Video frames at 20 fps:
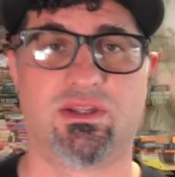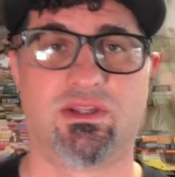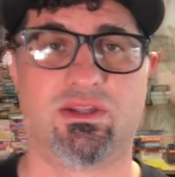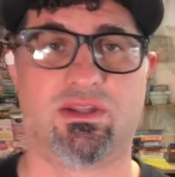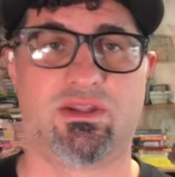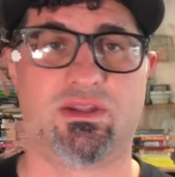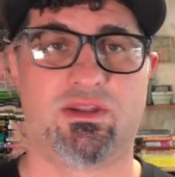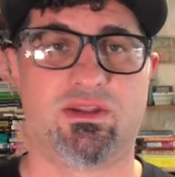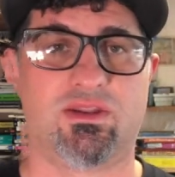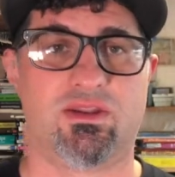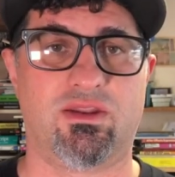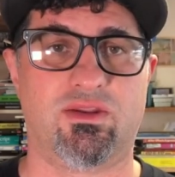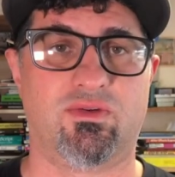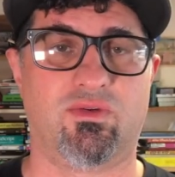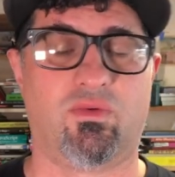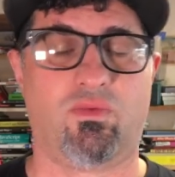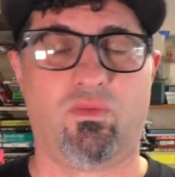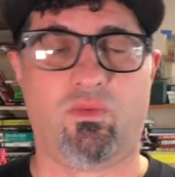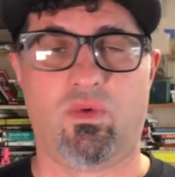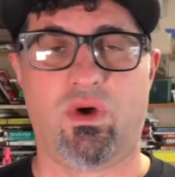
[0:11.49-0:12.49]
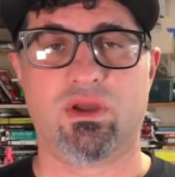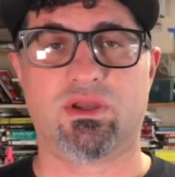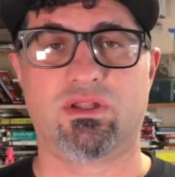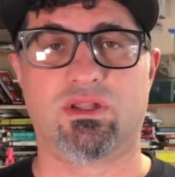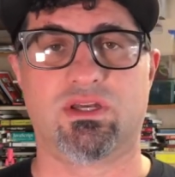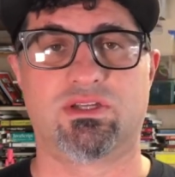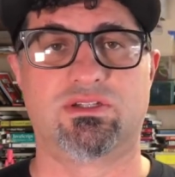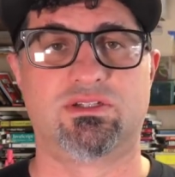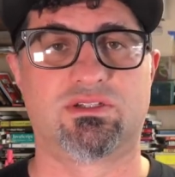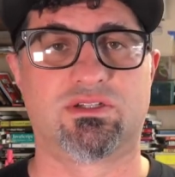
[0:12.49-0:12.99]
and one
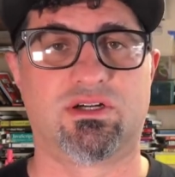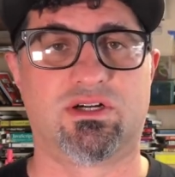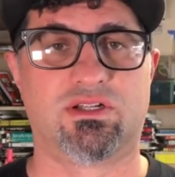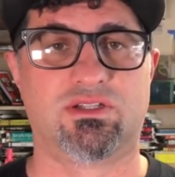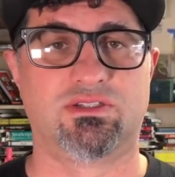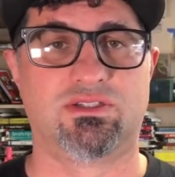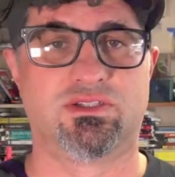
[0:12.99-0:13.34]
collection is called